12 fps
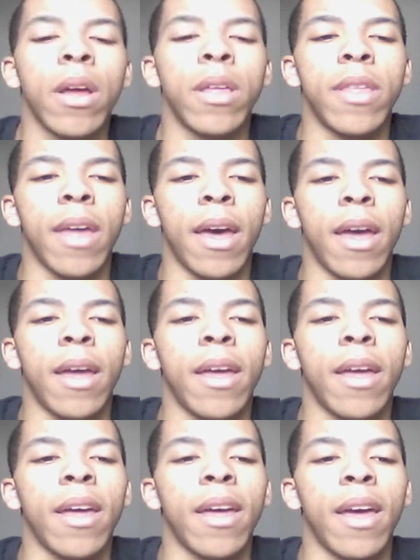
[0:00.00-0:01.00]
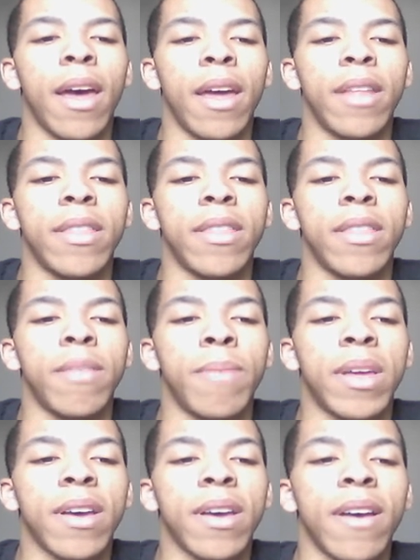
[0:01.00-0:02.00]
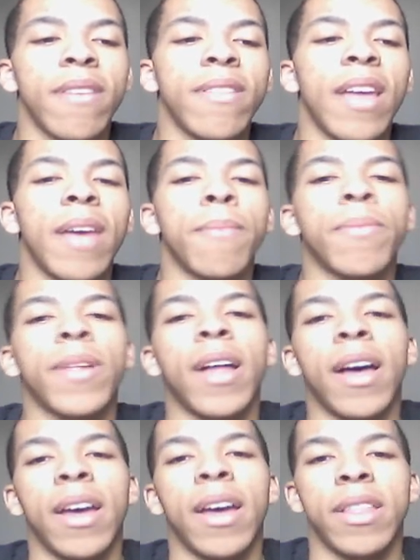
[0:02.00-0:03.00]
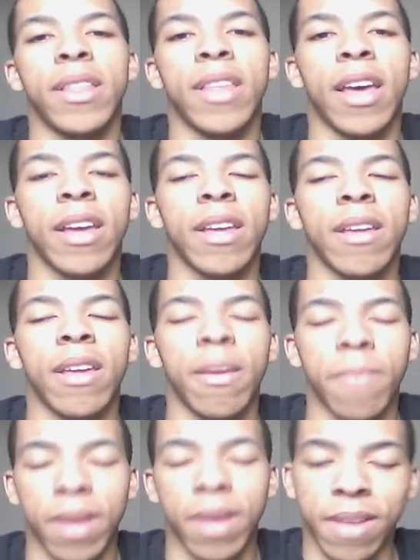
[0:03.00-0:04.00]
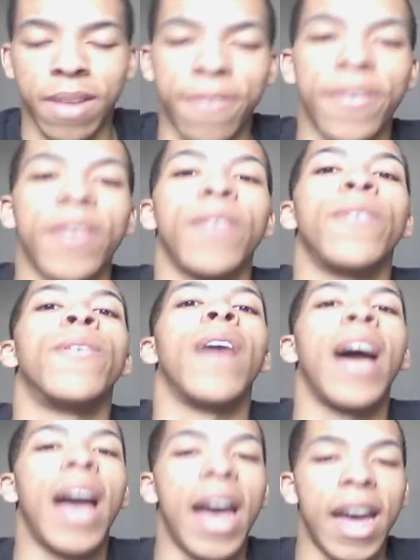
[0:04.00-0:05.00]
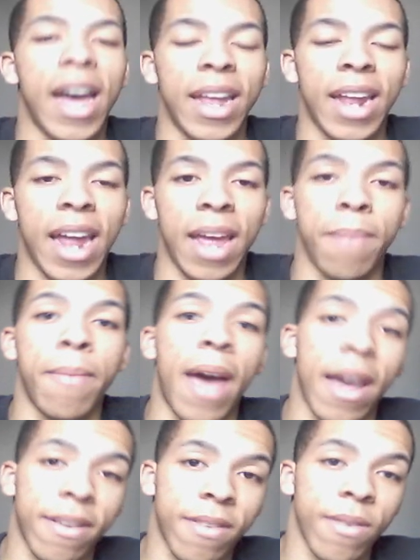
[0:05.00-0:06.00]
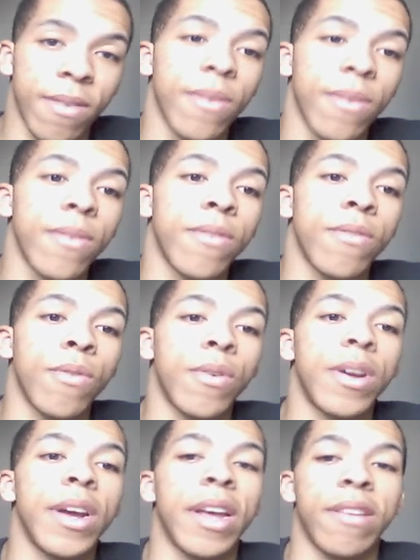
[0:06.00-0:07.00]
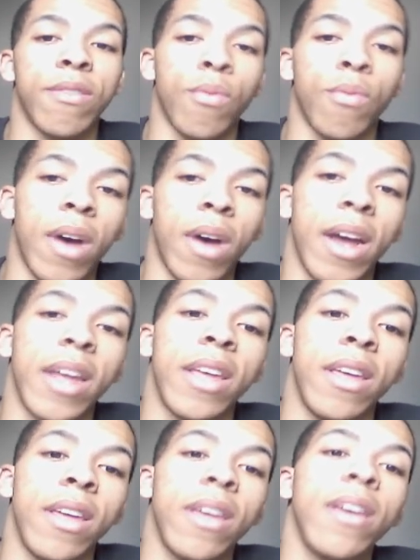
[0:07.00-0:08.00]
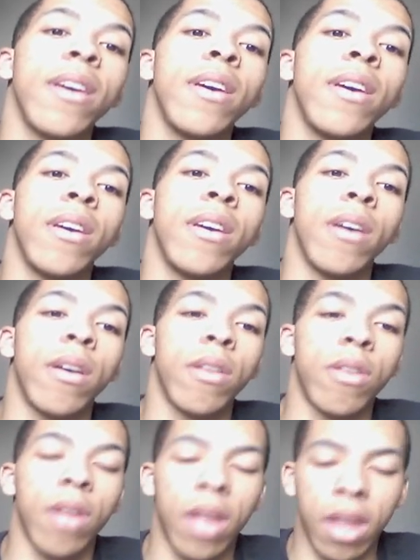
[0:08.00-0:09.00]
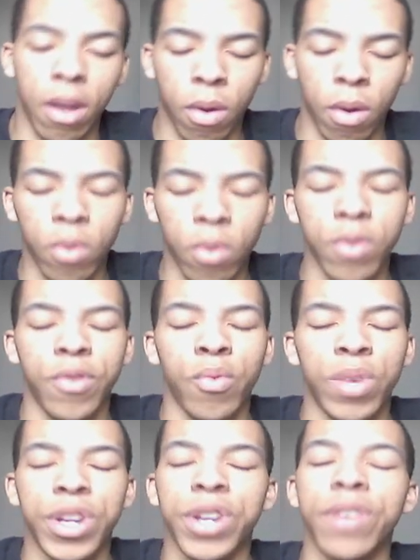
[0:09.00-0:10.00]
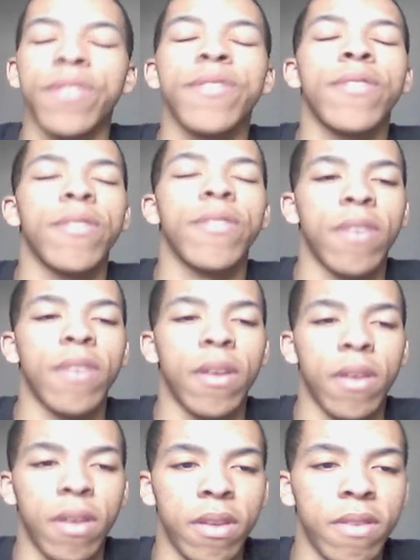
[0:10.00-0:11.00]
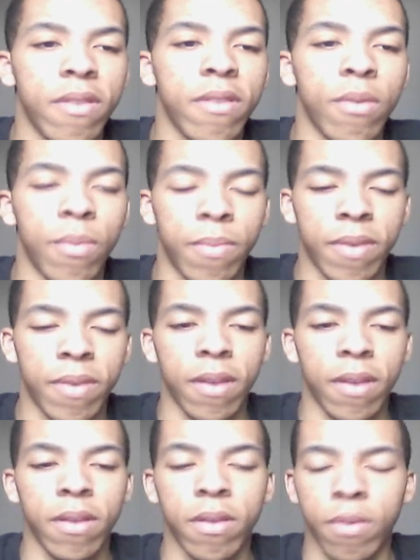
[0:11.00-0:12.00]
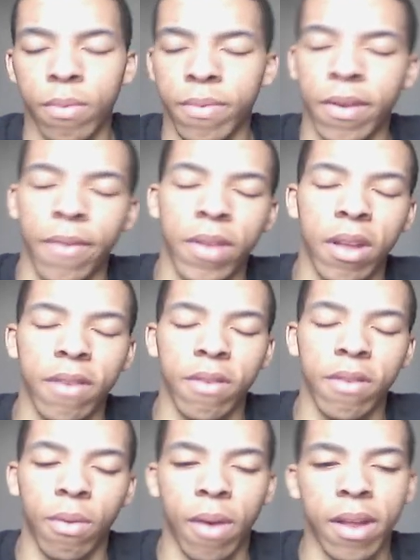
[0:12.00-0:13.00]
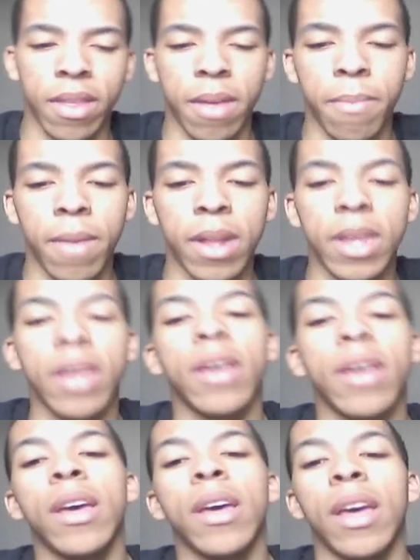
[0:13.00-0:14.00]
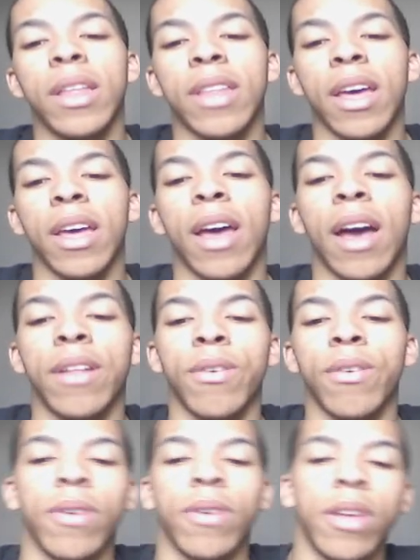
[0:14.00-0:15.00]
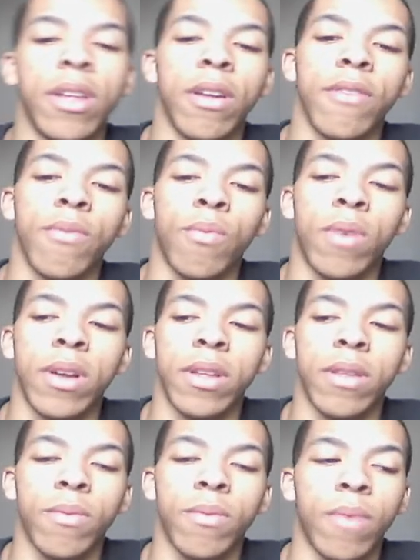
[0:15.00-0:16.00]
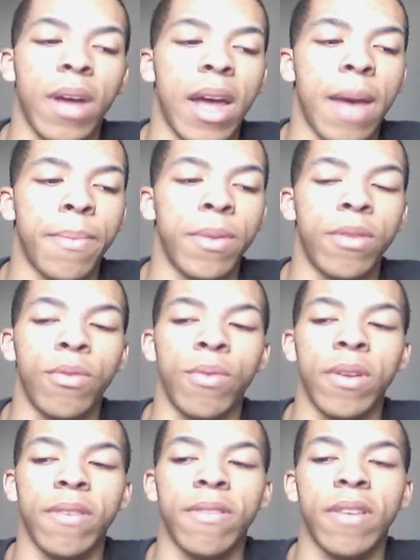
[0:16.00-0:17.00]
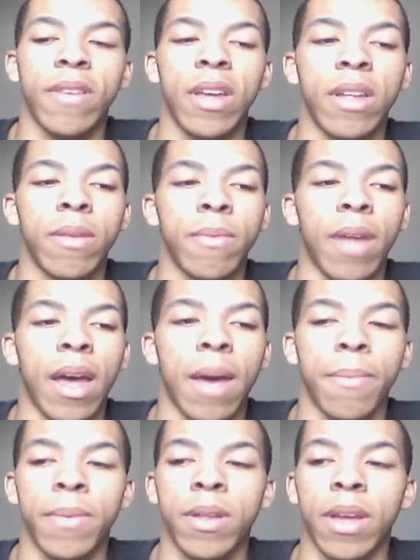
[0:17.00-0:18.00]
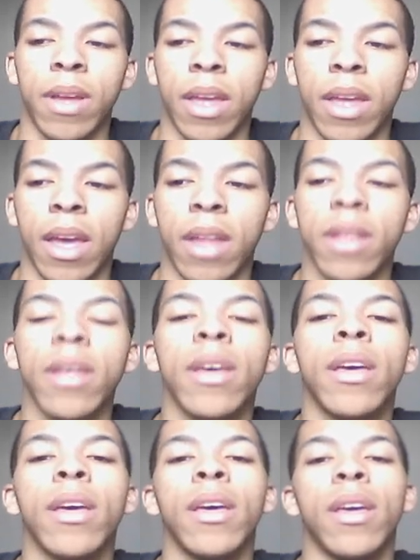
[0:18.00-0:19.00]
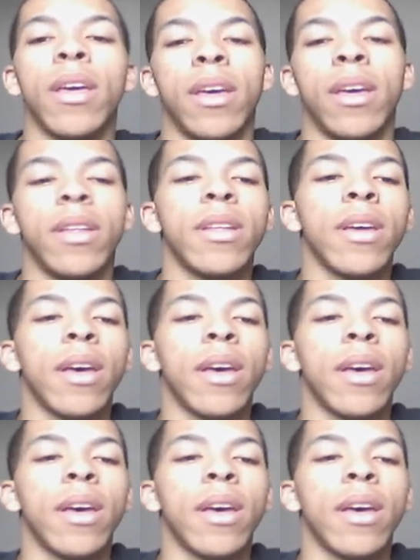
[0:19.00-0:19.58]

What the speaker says: That at because they implied that King Magnifico had a backstory as to why he holds wishes is to himself and doesn't grant that many, and that I don't he doesn't want what happened to his kingdom to happen again. And